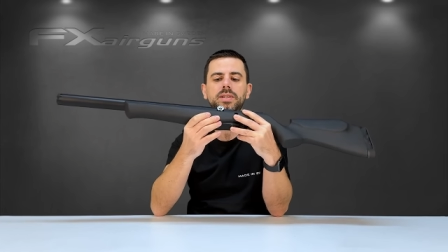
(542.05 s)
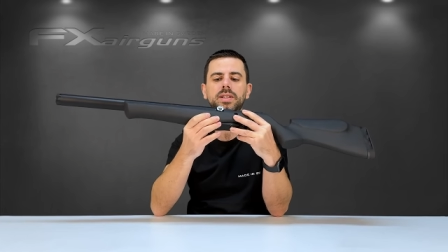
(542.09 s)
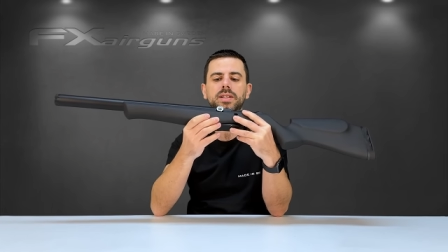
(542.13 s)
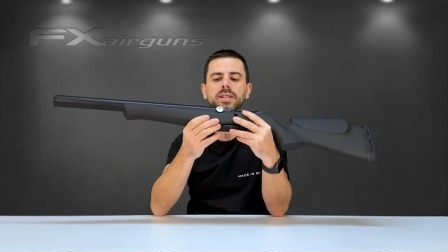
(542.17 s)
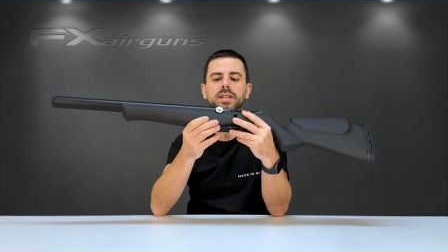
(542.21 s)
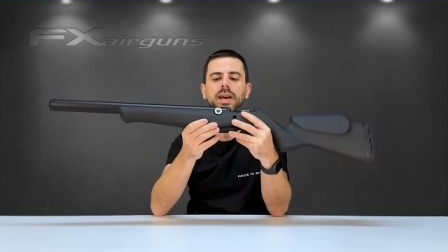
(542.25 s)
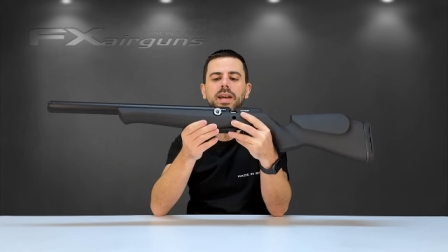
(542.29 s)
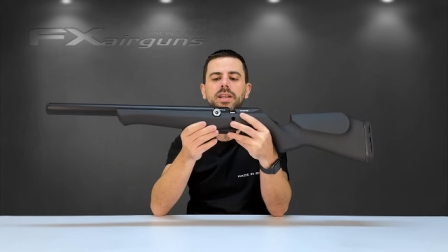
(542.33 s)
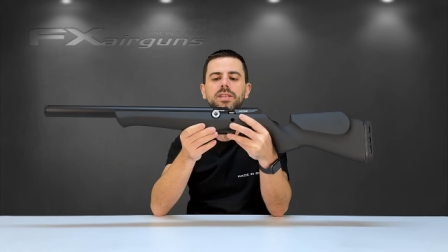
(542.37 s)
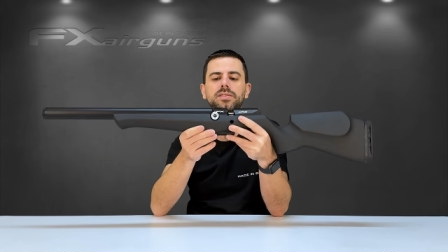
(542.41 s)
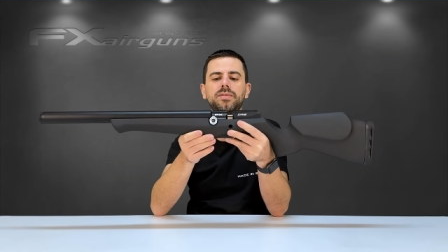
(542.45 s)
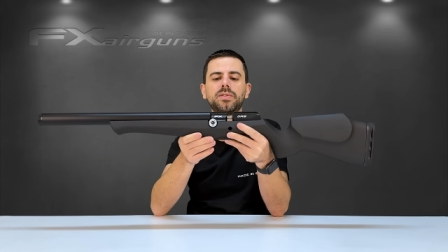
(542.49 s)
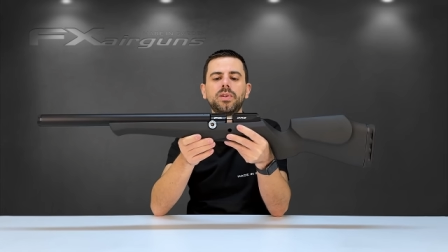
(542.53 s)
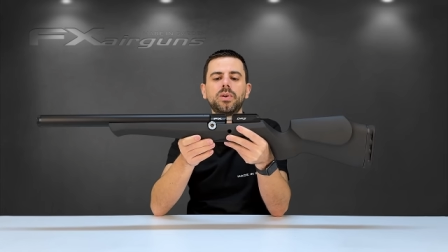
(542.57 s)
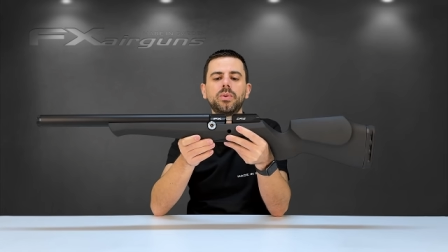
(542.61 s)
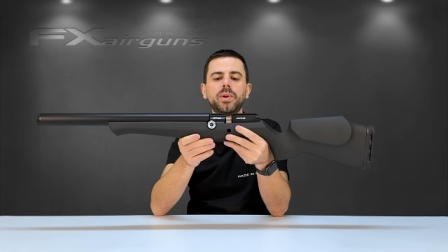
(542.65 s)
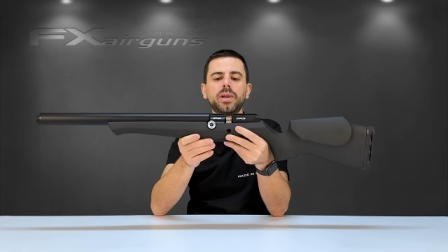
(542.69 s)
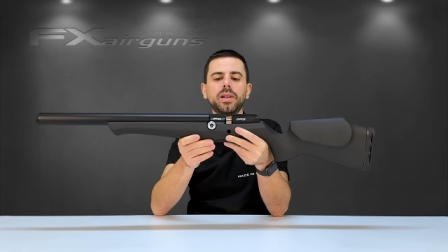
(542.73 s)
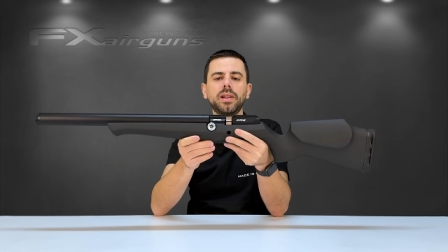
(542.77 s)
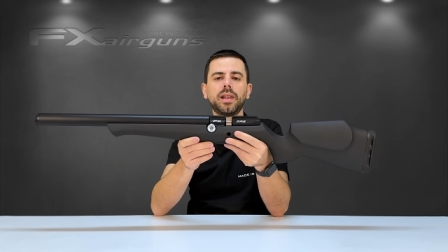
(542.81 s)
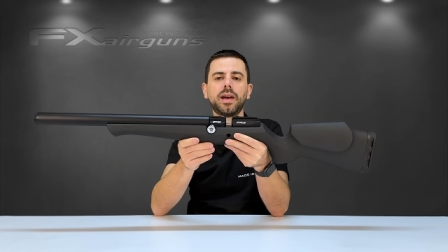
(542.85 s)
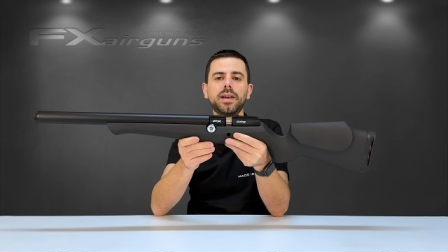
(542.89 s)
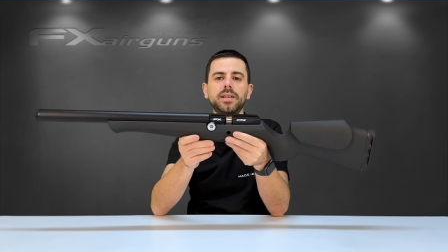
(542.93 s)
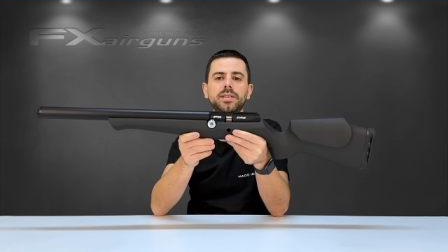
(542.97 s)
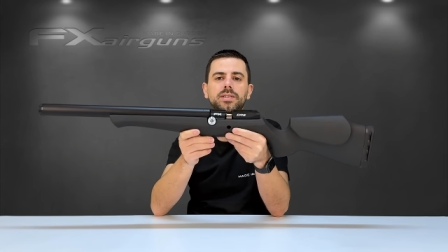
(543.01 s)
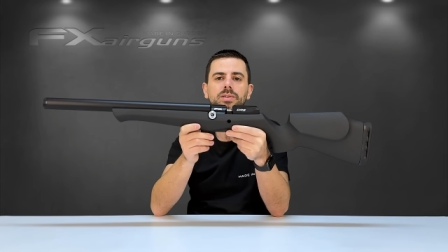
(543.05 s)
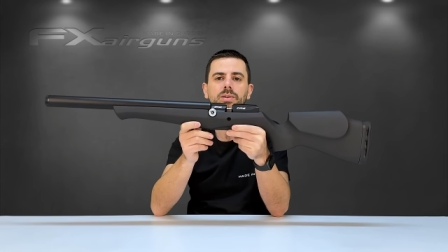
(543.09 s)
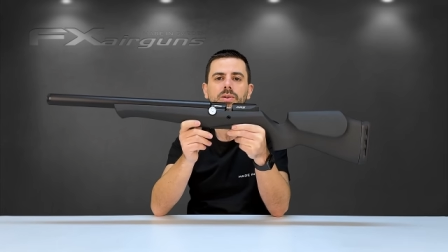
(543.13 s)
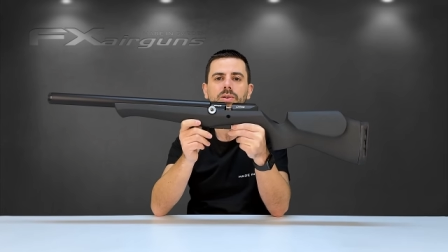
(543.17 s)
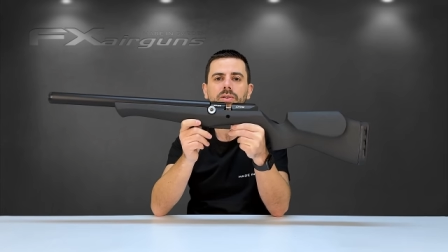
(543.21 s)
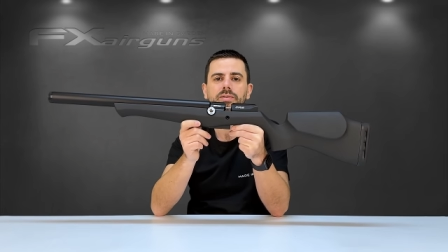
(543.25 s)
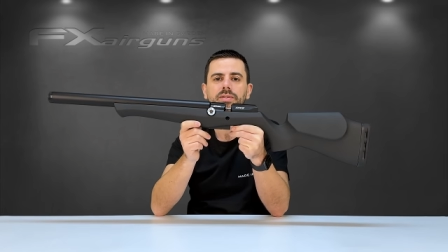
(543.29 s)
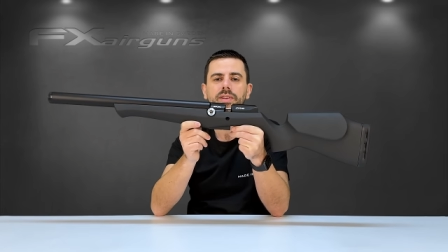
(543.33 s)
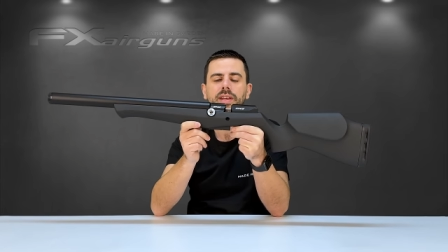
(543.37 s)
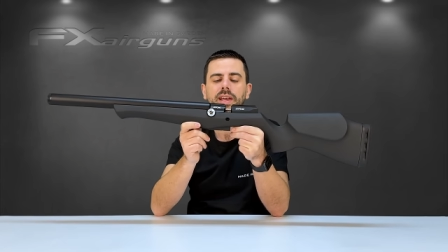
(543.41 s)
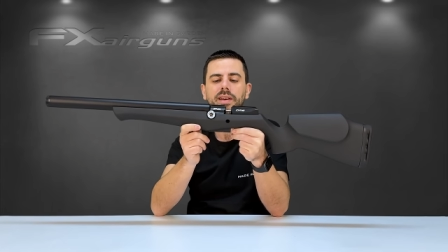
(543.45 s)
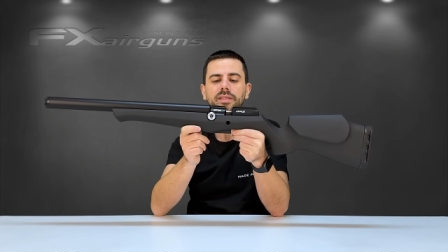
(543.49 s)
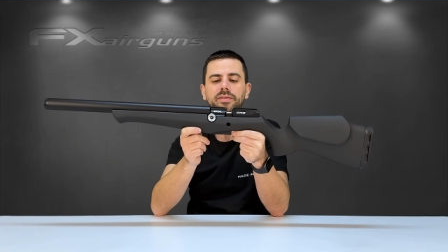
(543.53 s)
the nice flowing lines
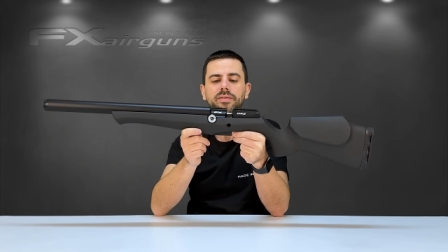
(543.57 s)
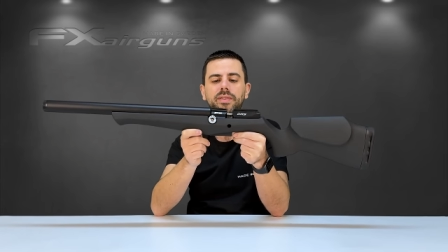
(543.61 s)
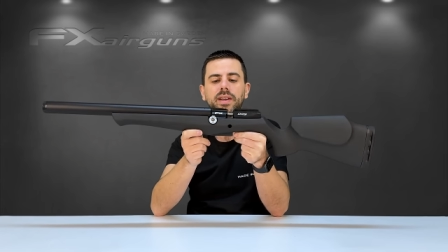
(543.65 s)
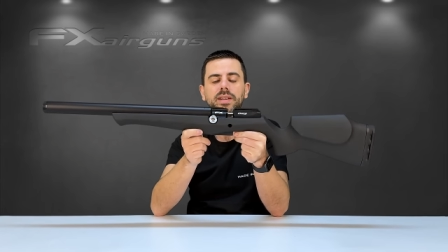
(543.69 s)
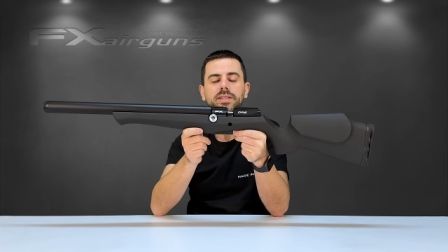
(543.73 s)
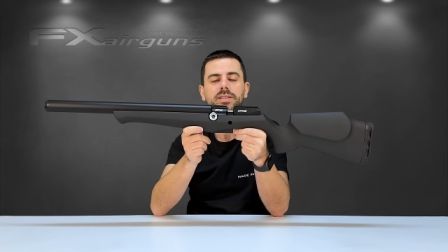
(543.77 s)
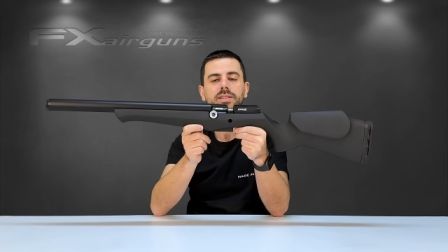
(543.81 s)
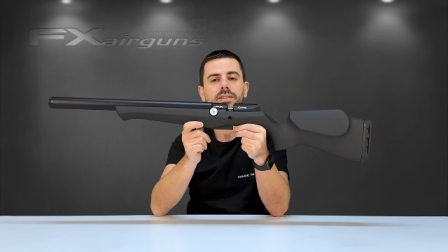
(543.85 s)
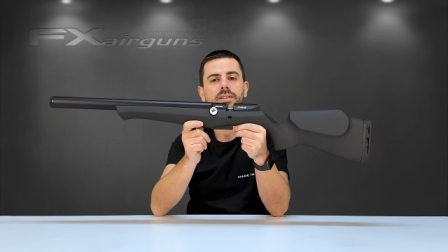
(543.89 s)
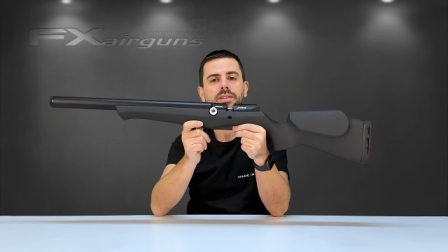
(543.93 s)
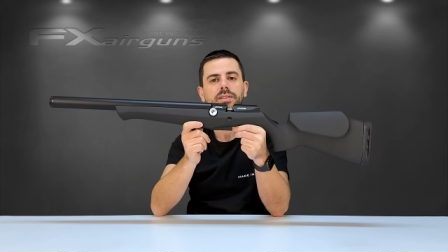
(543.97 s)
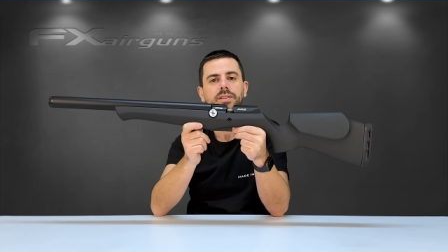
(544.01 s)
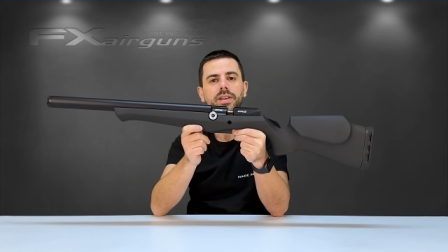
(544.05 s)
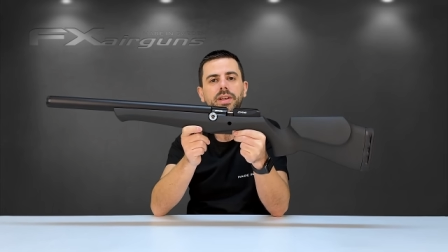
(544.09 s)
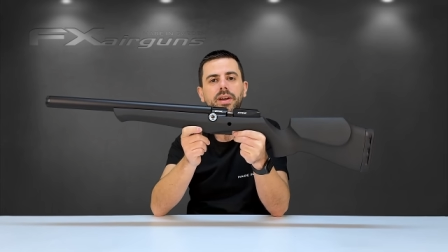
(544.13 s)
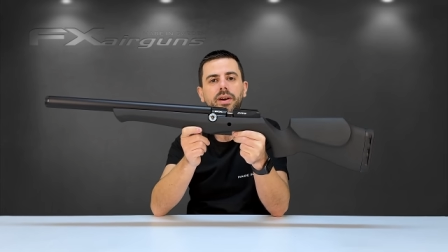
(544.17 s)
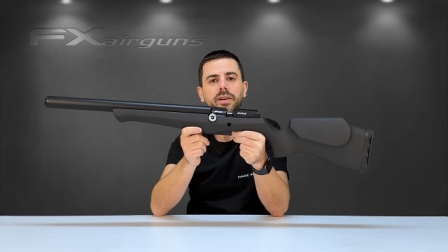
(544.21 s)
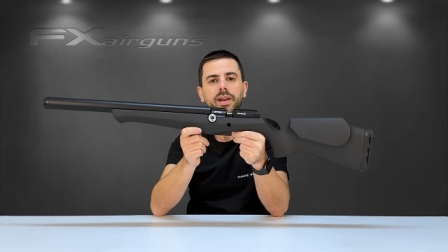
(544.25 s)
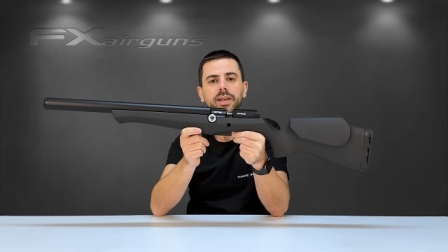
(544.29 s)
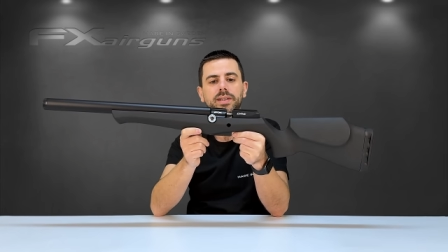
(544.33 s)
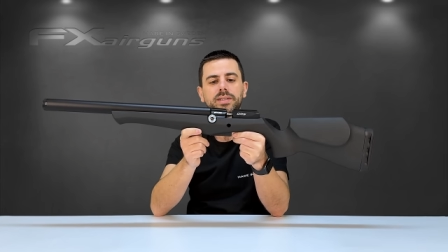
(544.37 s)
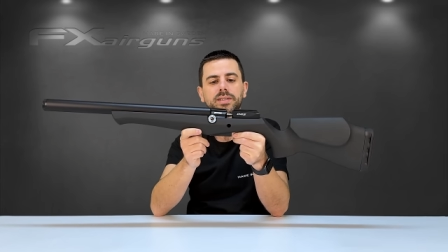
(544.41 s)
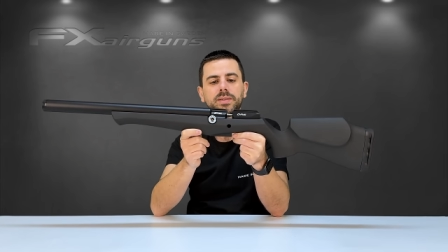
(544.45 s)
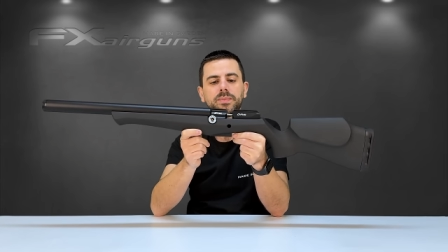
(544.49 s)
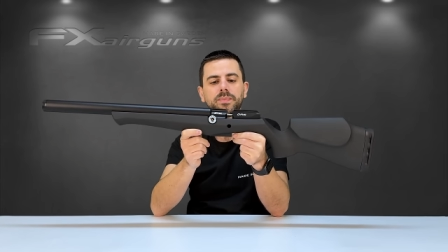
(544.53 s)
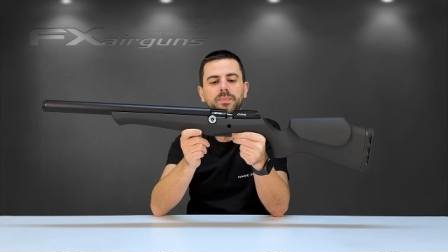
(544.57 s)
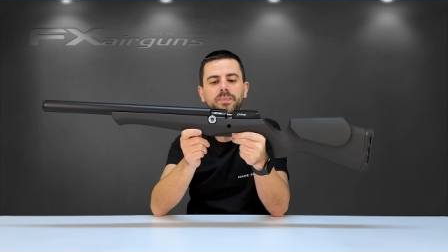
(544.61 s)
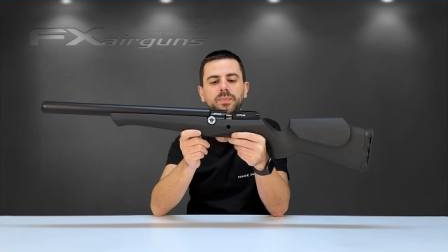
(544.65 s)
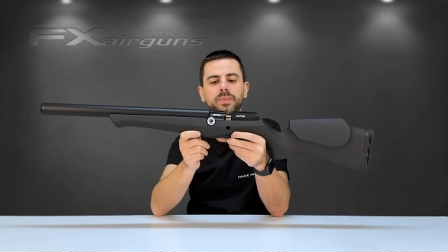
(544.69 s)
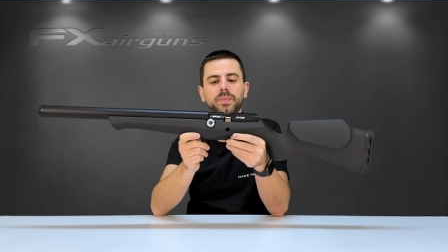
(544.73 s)
of the F X D R S.